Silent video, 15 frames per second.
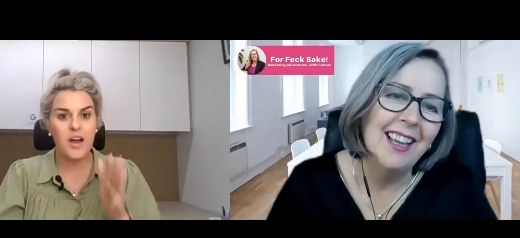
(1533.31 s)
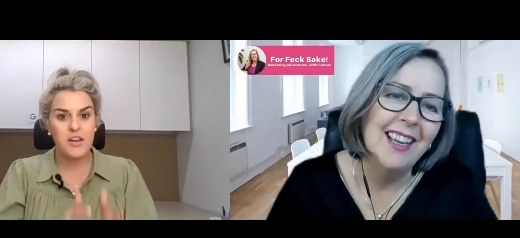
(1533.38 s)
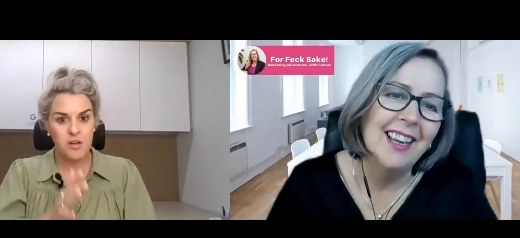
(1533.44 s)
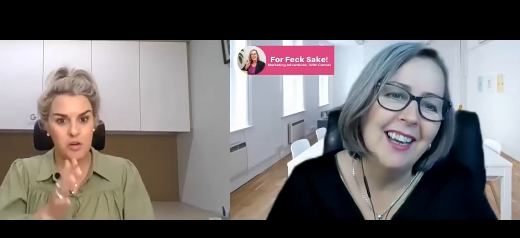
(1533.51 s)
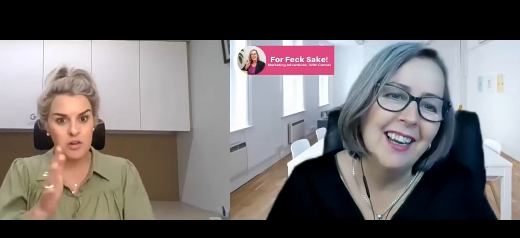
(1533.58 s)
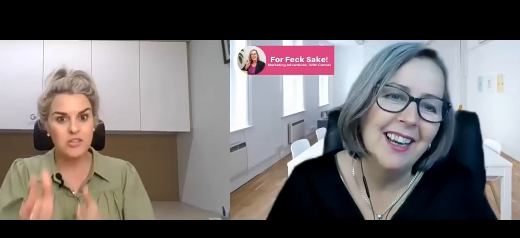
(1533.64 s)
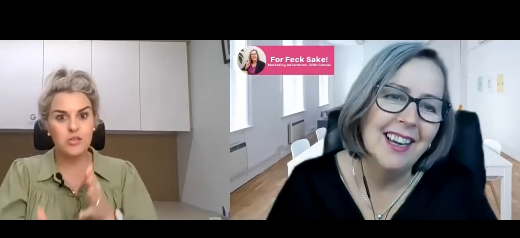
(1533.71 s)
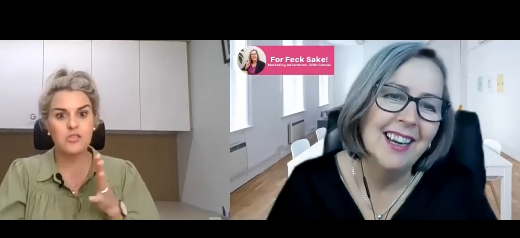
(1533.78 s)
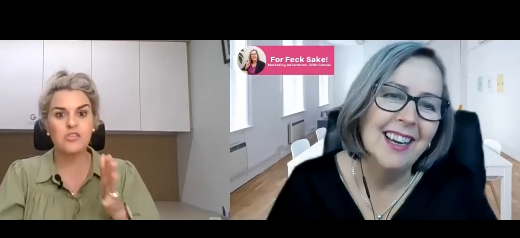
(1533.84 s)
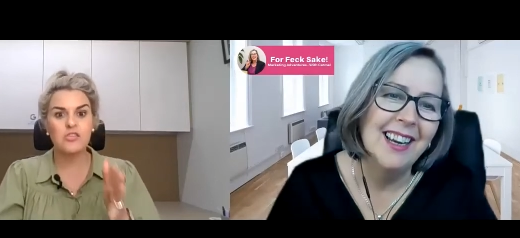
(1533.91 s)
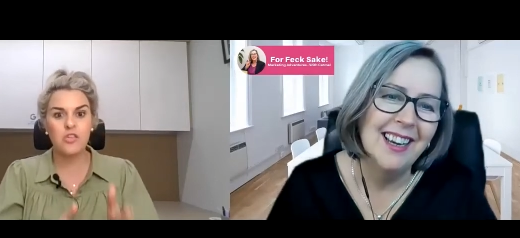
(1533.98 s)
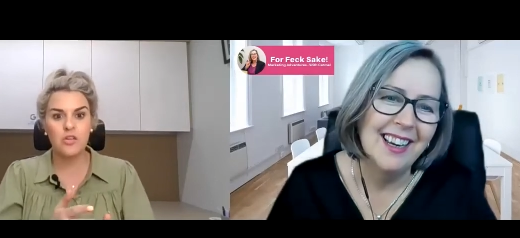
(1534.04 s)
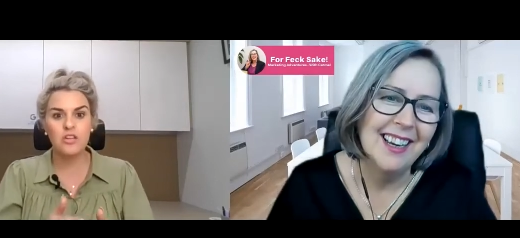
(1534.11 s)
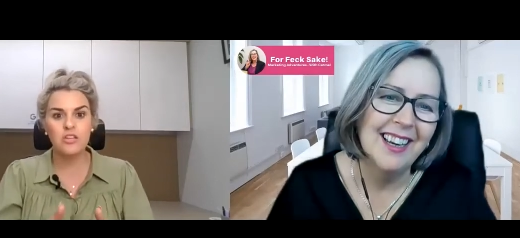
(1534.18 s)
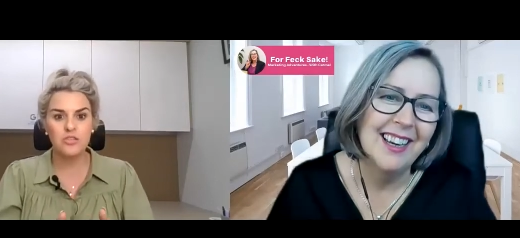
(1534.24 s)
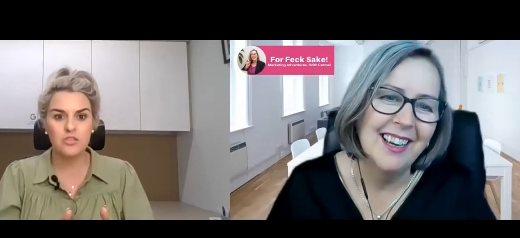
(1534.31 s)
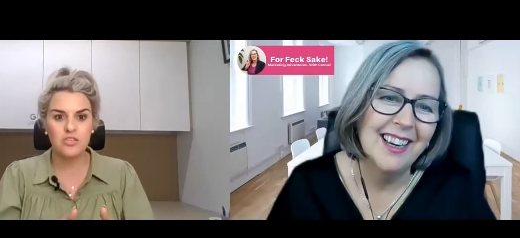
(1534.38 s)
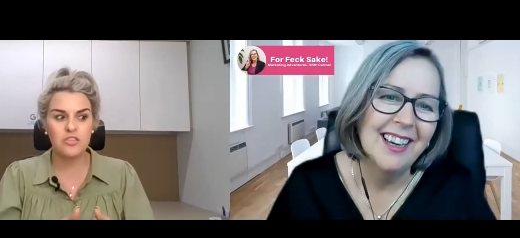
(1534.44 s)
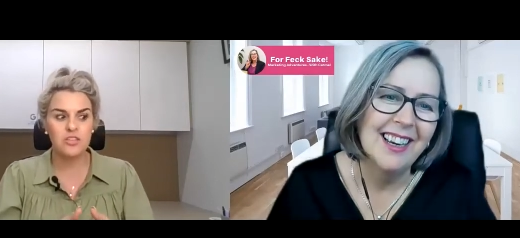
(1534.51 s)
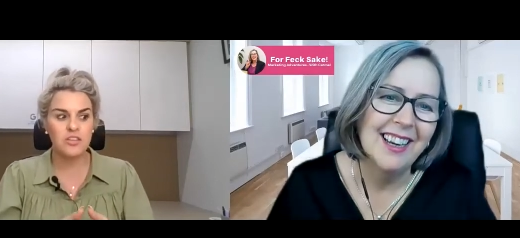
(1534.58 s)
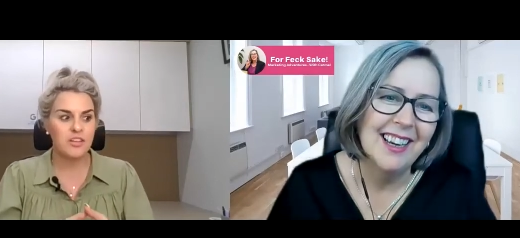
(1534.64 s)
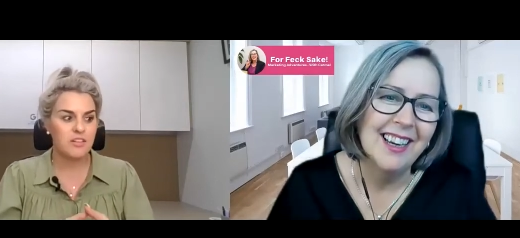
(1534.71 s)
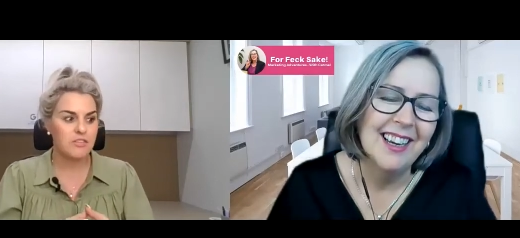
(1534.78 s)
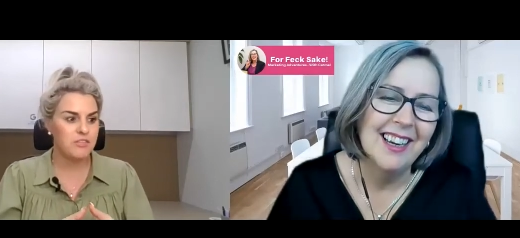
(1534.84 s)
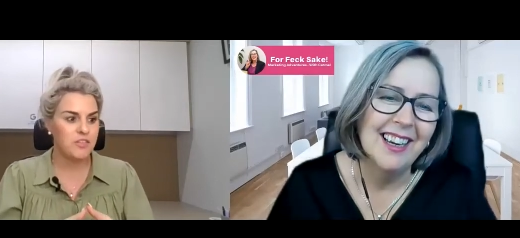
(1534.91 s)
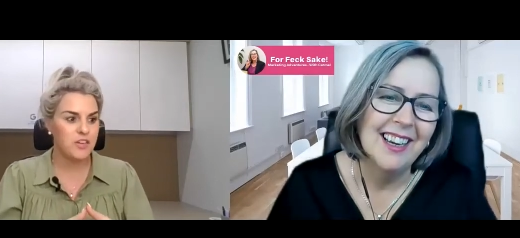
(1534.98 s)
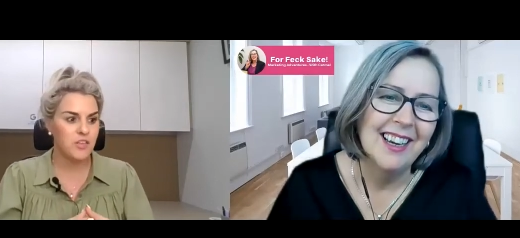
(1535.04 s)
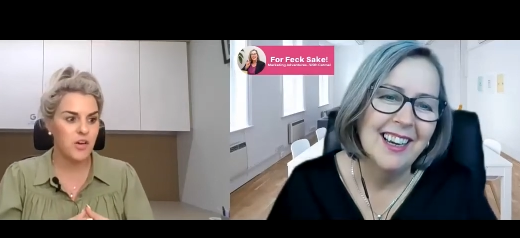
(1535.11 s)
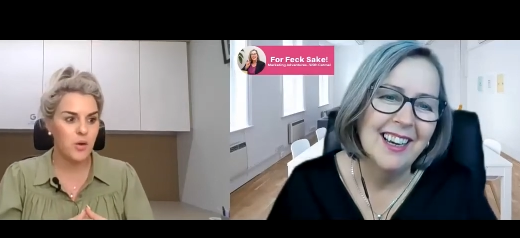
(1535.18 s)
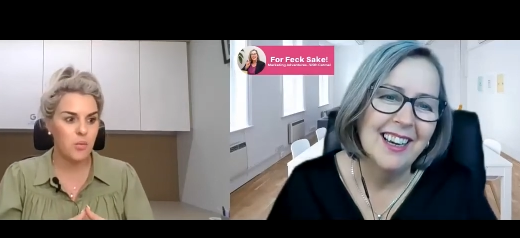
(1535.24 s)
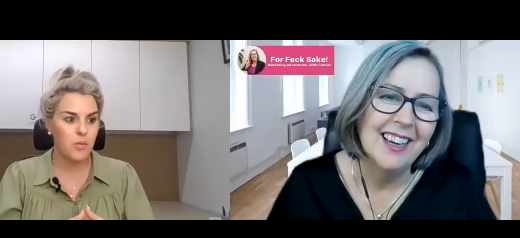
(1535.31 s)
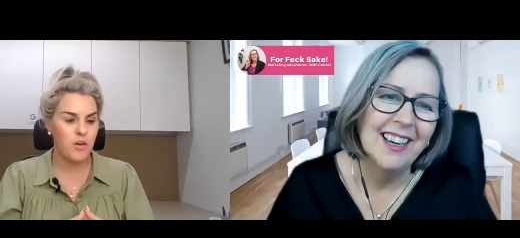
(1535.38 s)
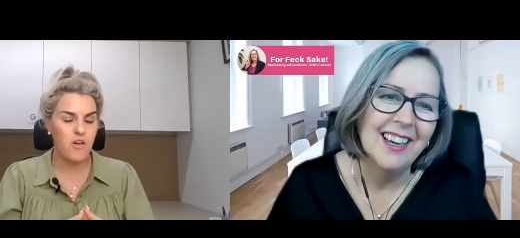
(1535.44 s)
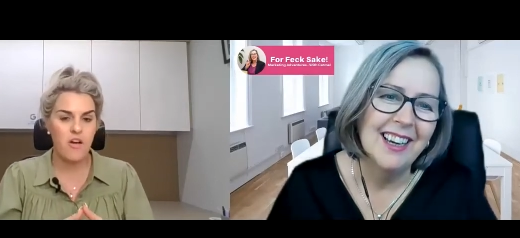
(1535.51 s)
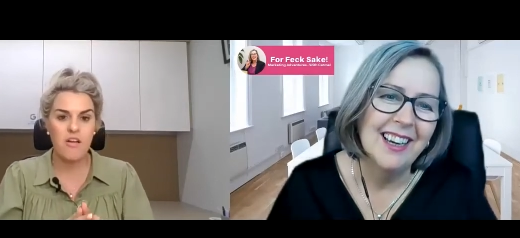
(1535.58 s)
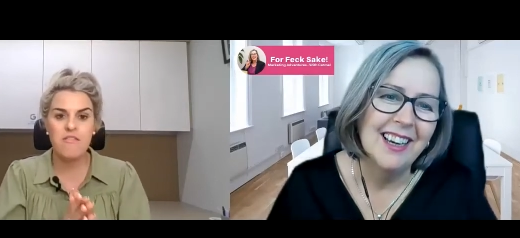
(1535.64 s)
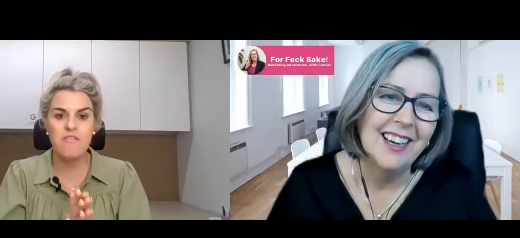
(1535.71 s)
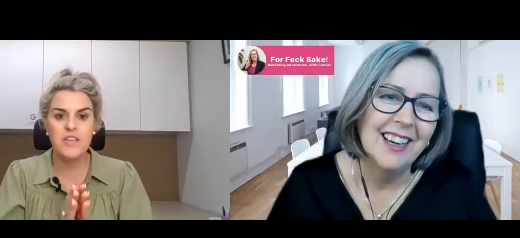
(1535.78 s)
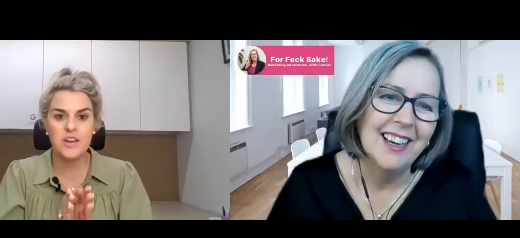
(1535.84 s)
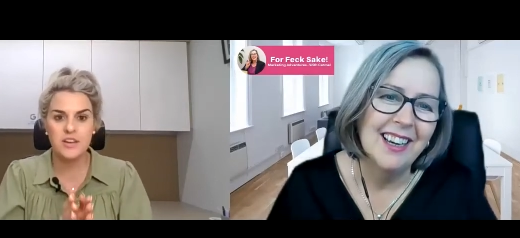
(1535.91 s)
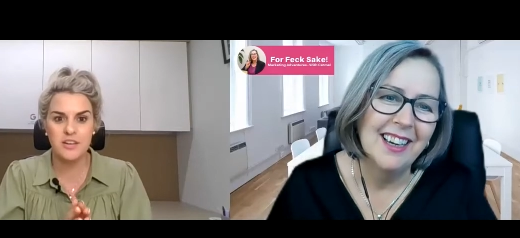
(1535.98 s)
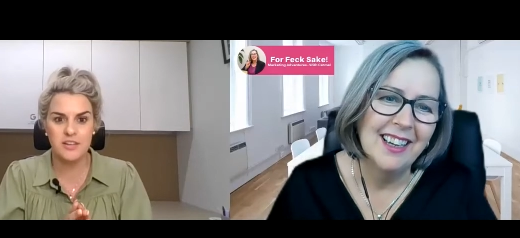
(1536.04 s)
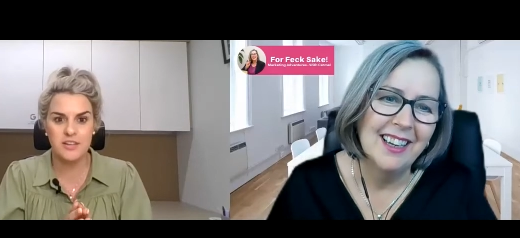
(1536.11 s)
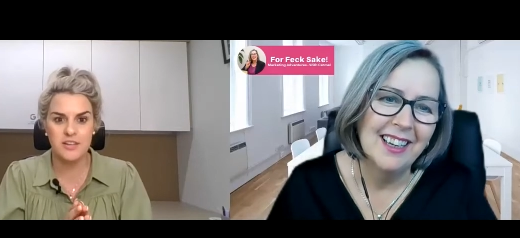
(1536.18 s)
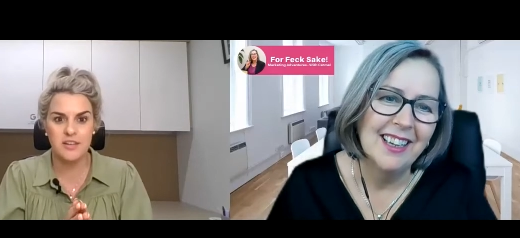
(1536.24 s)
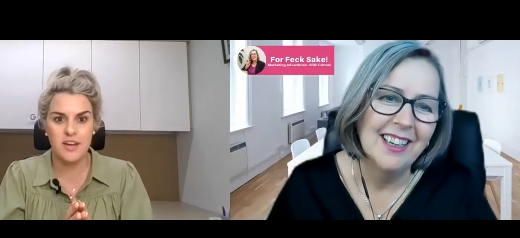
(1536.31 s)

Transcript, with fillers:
Speaker 1: I also struggled to figure out where I fitted in.